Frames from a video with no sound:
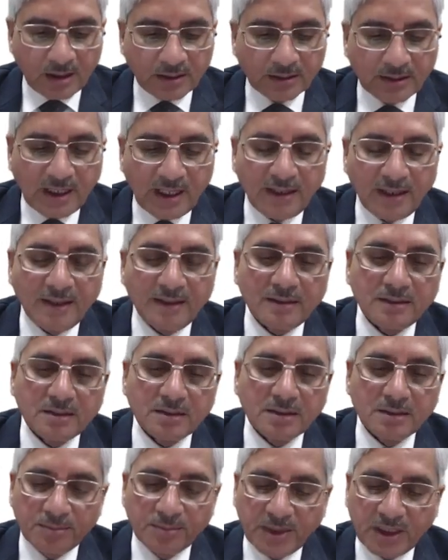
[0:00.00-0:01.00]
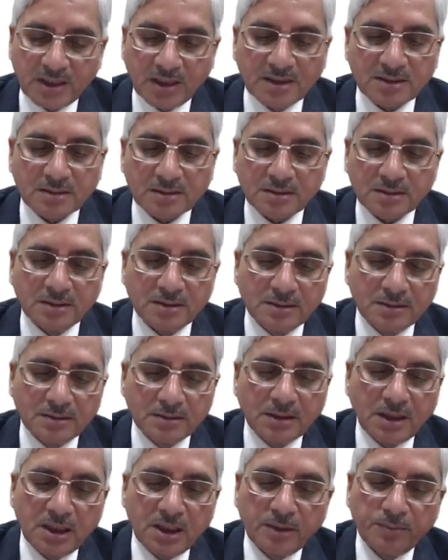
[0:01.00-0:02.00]
that because
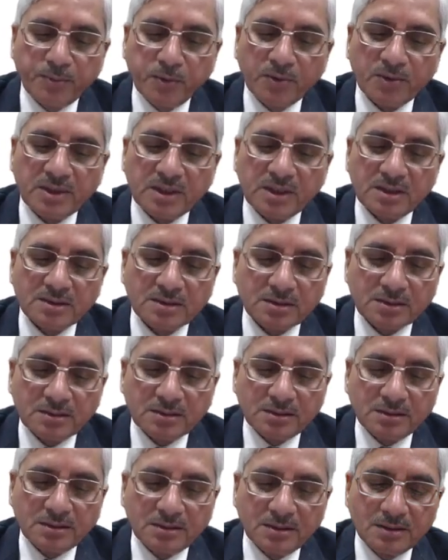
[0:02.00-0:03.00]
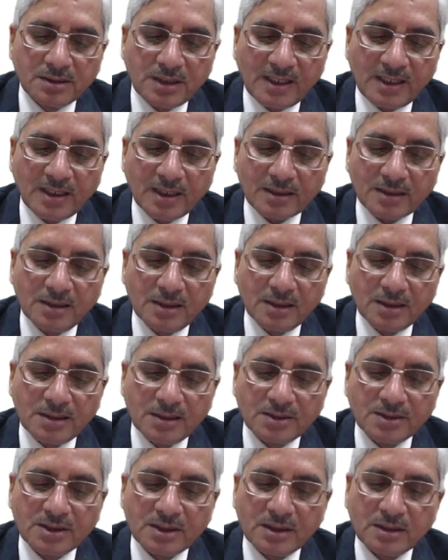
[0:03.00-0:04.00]
the input is directly
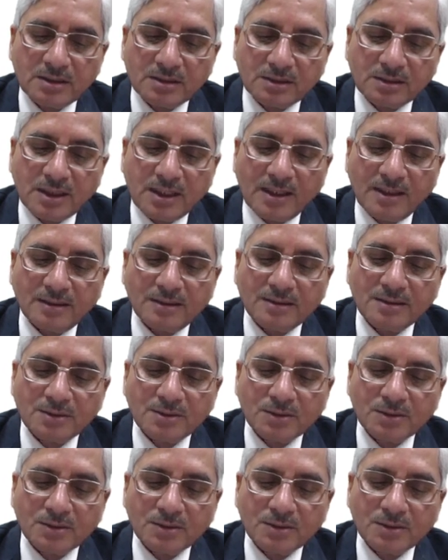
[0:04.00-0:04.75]
reaching that,